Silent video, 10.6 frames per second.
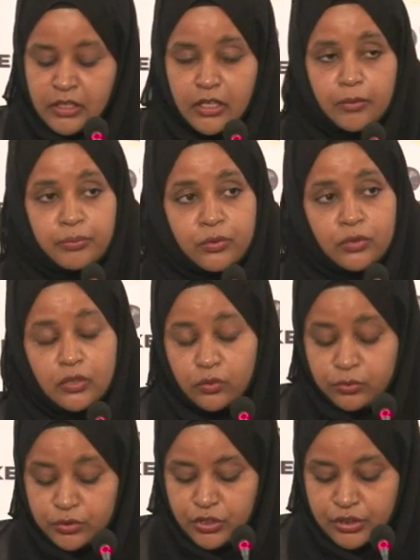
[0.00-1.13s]
Upon
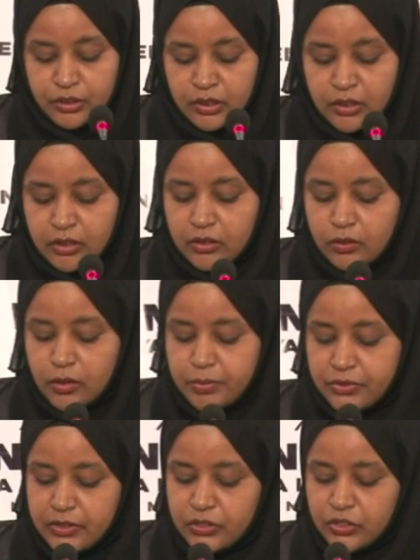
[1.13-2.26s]
launch and
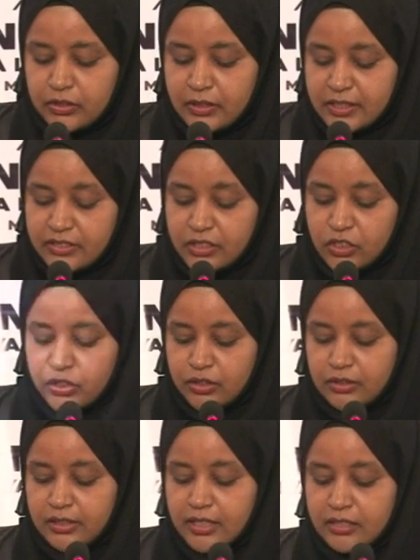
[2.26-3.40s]

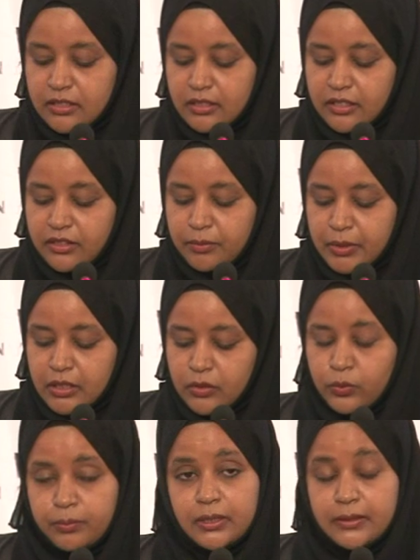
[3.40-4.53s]
operationalization, the Kenya Leather Park
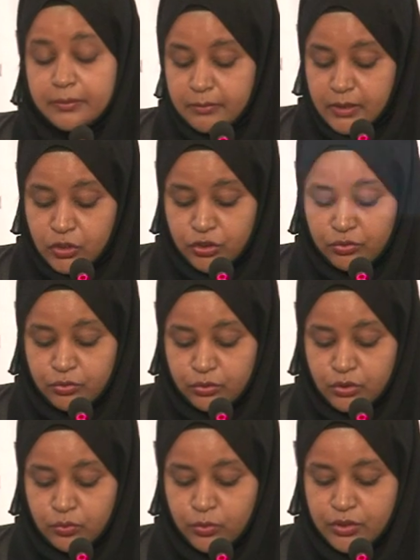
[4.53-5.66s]
will play a major role
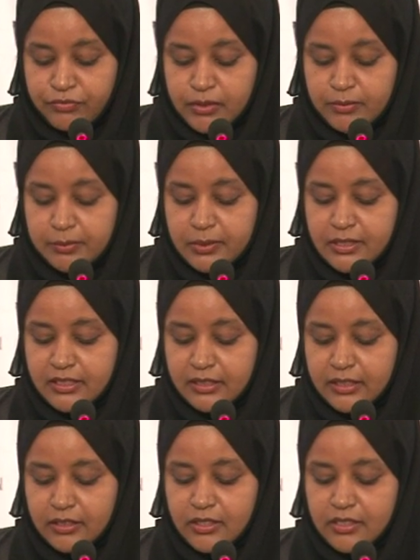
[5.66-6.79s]
towards firmly placing
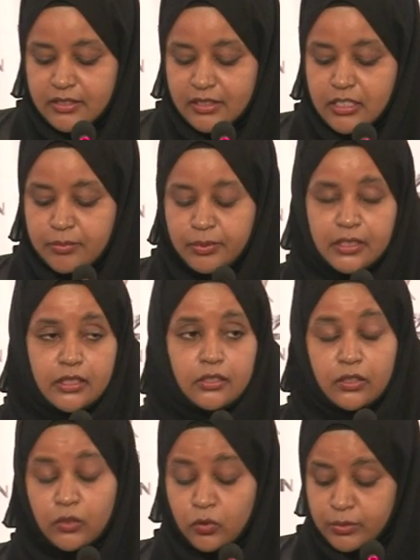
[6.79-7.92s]
Kenya as a key player in the
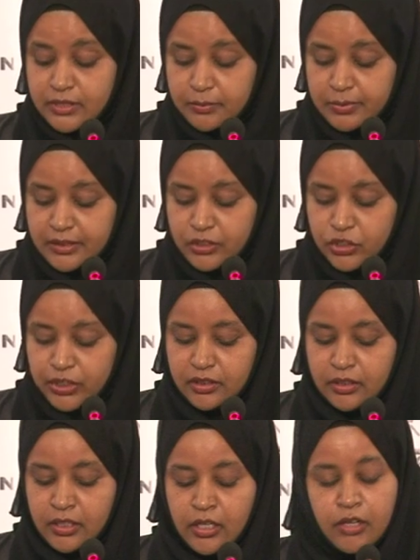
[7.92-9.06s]
global supply chain
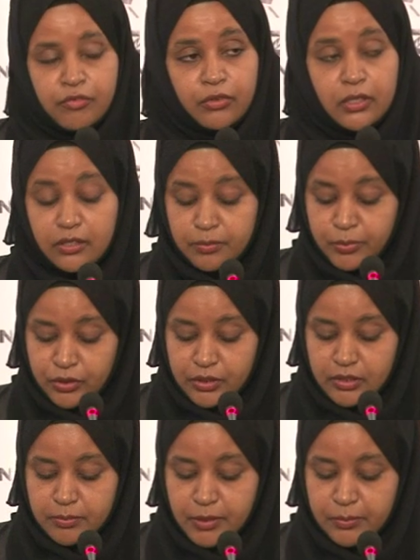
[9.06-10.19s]
for leather
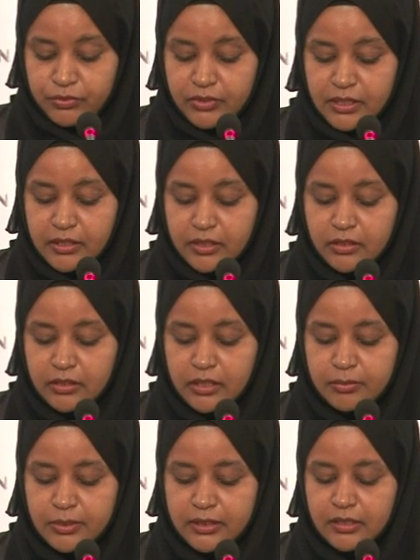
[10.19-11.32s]
products by providing an
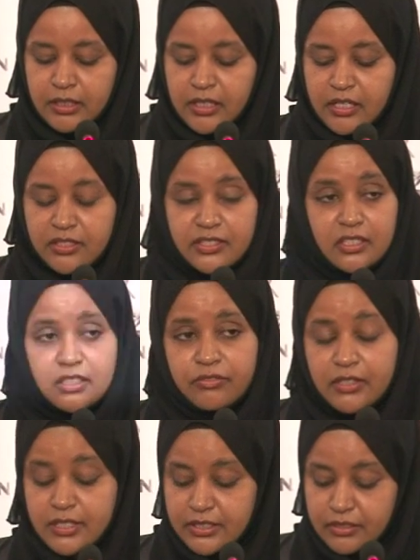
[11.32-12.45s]
enabling,
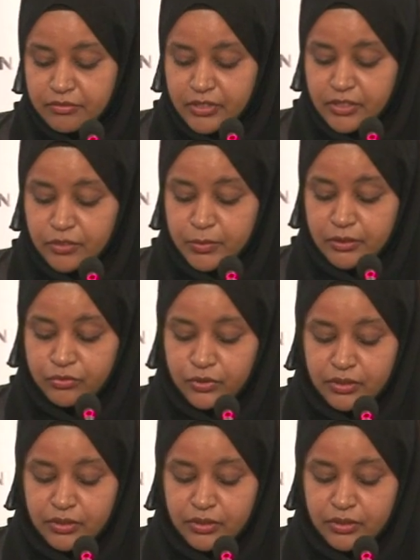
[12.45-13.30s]
incentivized environment for